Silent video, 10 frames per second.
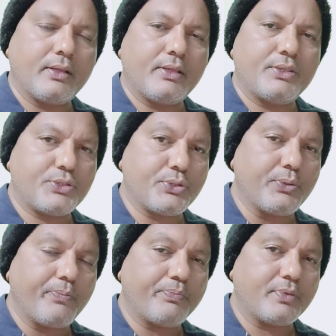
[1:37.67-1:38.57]

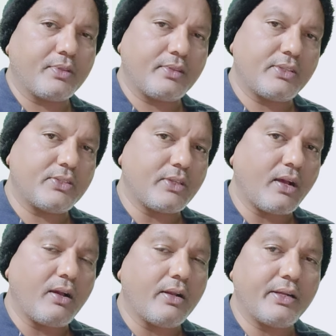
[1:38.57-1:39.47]
So the
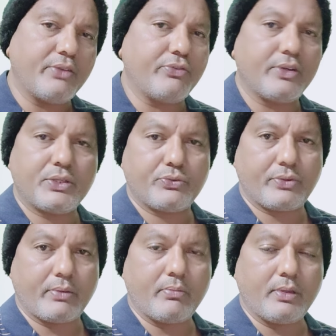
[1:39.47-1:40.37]
saw differs
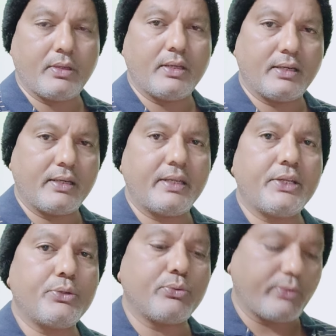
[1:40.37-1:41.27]
from D
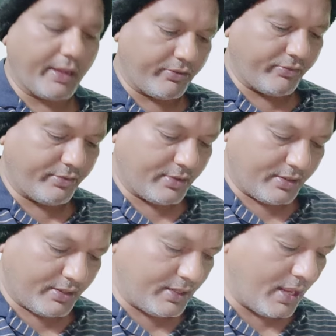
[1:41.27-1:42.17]
to F.
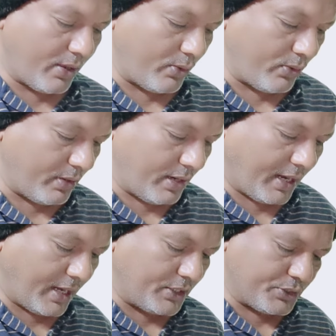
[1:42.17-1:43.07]
Now
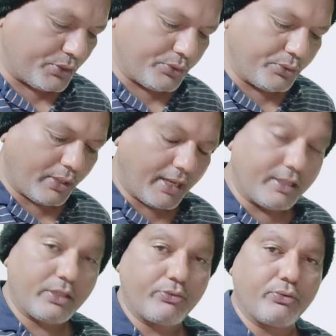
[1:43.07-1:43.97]
I'll show you
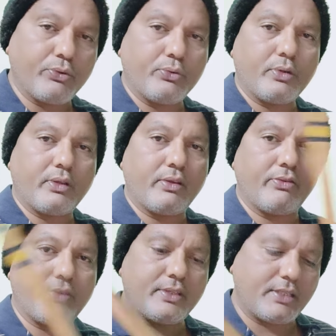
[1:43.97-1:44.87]
another flute
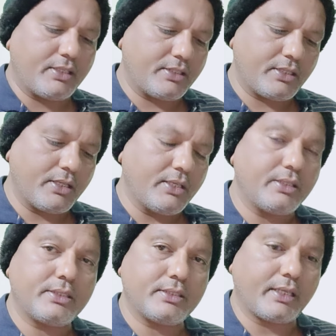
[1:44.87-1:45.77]
which is
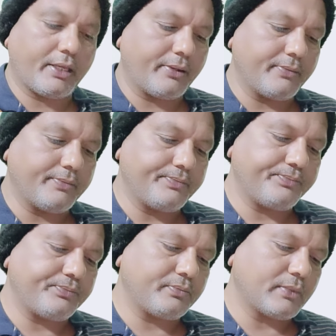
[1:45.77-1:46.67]
C.
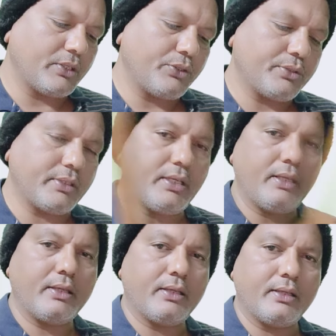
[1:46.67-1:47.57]
You see,
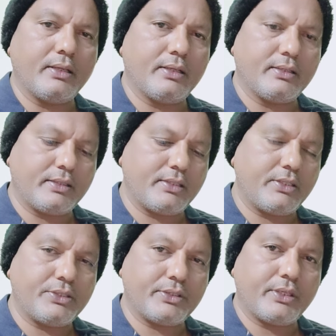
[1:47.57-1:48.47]
this
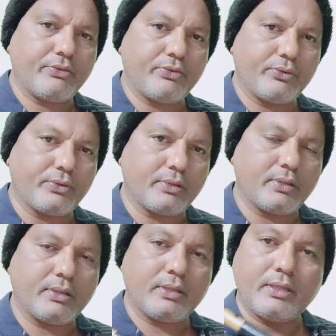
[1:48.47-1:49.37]
is C flute.
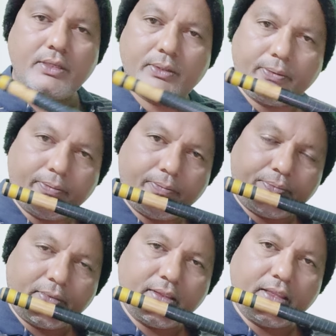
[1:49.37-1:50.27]

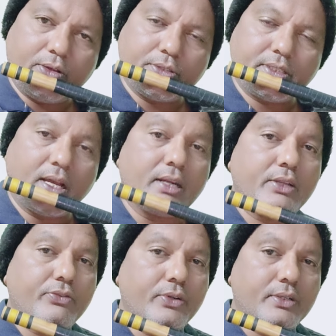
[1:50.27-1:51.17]
Now saw
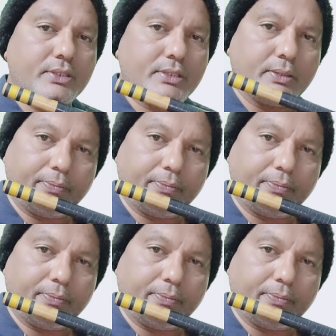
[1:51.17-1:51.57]
differs.